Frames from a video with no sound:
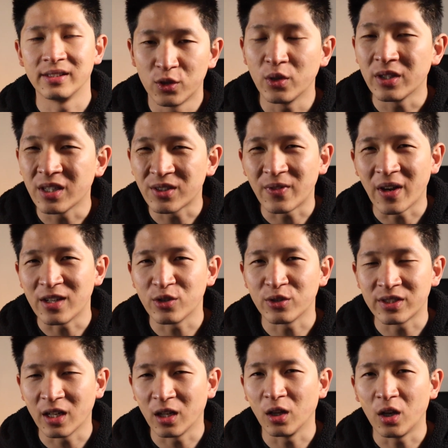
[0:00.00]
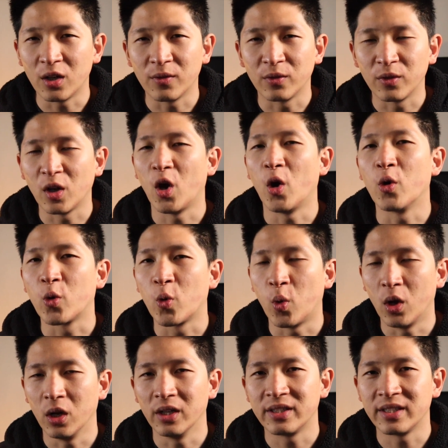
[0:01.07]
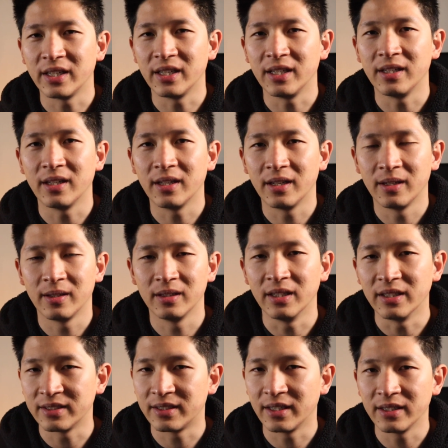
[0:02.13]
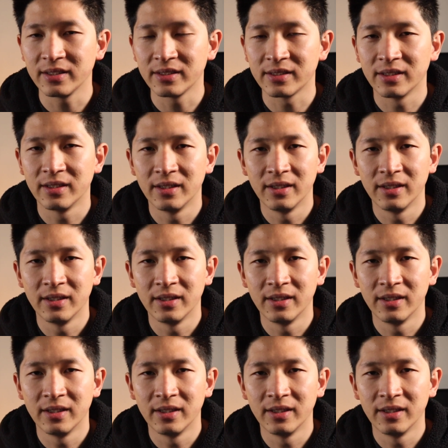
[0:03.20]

During this phase, you'll see a lot of low quality listings